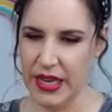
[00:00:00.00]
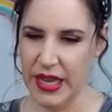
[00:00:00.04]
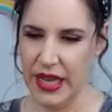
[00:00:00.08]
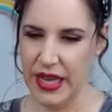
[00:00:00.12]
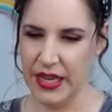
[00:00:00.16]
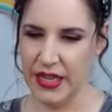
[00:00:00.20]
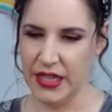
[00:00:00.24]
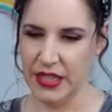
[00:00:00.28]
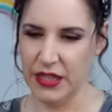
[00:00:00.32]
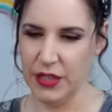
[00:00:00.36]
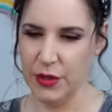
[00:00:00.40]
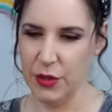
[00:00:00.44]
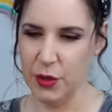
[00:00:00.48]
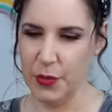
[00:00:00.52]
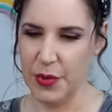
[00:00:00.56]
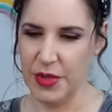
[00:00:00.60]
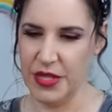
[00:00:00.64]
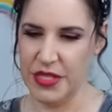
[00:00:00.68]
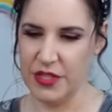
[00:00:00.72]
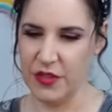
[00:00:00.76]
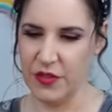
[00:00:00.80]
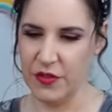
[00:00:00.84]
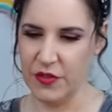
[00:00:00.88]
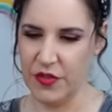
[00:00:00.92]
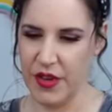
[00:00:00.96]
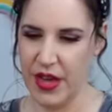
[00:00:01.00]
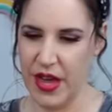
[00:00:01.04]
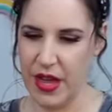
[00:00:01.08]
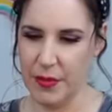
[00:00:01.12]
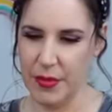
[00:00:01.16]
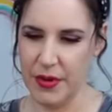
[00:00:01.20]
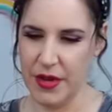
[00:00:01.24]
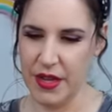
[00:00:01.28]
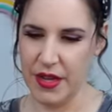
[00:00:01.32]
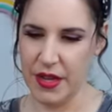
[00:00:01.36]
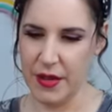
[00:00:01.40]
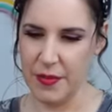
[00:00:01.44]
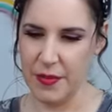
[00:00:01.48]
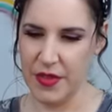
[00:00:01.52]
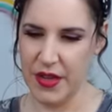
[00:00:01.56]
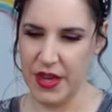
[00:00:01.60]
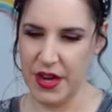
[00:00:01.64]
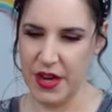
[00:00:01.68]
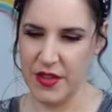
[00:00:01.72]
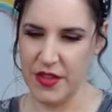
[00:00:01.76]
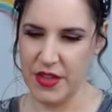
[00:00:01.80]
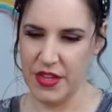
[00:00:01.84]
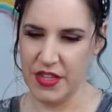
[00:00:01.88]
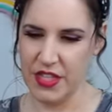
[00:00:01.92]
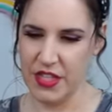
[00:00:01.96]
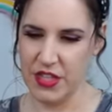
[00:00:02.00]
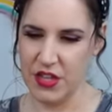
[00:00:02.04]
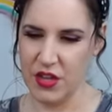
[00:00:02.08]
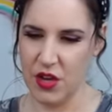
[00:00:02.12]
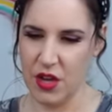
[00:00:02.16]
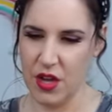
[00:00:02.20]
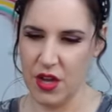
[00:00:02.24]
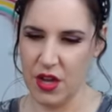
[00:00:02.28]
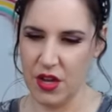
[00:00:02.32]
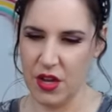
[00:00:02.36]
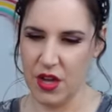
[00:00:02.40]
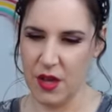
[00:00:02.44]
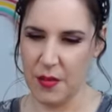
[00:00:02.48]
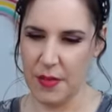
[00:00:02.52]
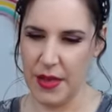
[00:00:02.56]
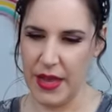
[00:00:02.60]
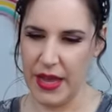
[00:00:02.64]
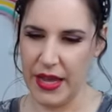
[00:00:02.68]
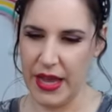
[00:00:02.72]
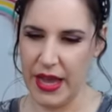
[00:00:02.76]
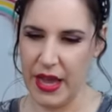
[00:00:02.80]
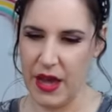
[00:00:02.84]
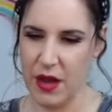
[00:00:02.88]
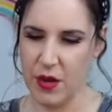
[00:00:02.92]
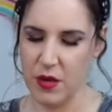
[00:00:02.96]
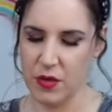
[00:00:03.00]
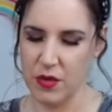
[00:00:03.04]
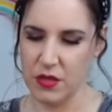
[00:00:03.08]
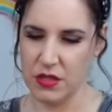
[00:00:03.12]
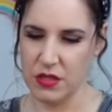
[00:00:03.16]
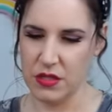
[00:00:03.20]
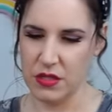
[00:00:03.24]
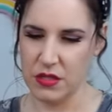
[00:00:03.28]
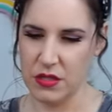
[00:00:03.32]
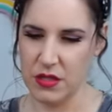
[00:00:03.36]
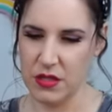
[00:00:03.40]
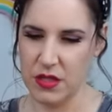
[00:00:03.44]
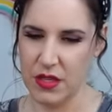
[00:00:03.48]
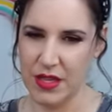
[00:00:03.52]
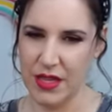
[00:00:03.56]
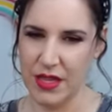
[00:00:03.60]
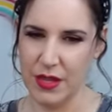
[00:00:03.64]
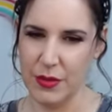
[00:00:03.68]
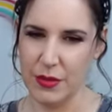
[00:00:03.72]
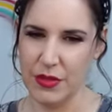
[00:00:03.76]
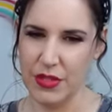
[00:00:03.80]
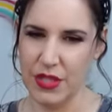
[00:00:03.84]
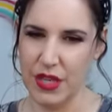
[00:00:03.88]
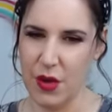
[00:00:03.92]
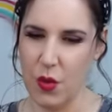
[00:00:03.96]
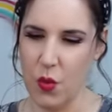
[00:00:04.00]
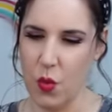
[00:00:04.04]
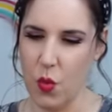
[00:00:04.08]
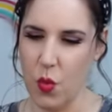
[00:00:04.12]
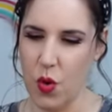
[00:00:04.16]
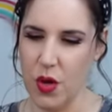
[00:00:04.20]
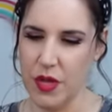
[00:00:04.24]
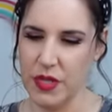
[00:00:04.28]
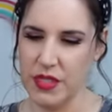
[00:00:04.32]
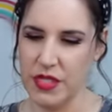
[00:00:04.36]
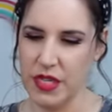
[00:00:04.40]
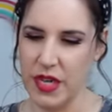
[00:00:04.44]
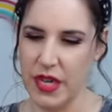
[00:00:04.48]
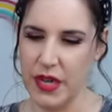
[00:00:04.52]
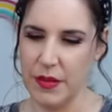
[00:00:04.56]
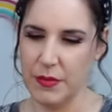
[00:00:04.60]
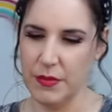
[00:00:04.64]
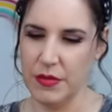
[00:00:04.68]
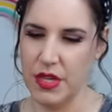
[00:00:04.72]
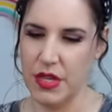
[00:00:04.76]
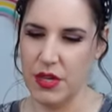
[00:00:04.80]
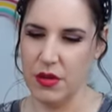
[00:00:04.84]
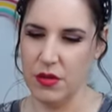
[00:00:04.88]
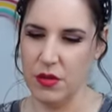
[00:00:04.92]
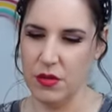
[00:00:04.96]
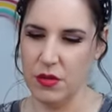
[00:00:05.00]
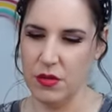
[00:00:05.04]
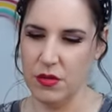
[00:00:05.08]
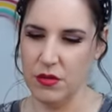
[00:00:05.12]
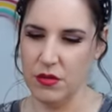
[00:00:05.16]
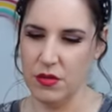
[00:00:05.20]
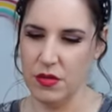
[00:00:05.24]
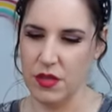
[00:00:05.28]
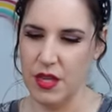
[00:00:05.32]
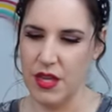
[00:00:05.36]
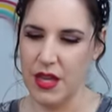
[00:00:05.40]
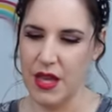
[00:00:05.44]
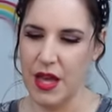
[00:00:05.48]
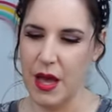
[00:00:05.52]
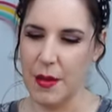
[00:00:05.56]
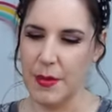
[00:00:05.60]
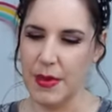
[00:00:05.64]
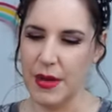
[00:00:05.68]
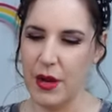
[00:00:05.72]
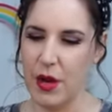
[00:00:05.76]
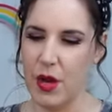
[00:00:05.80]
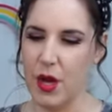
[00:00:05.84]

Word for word: had a little piece of fabric up there that did not come back out. It was like a one-time deal. I mean,